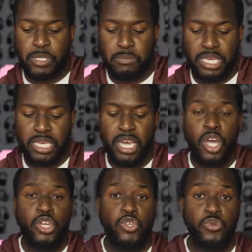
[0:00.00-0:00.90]
helps me
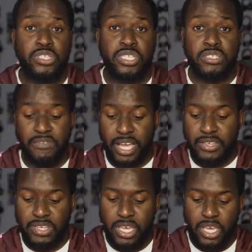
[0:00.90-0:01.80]
use this
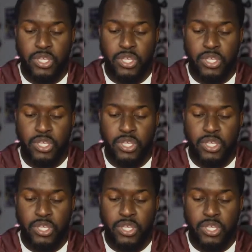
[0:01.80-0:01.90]
device.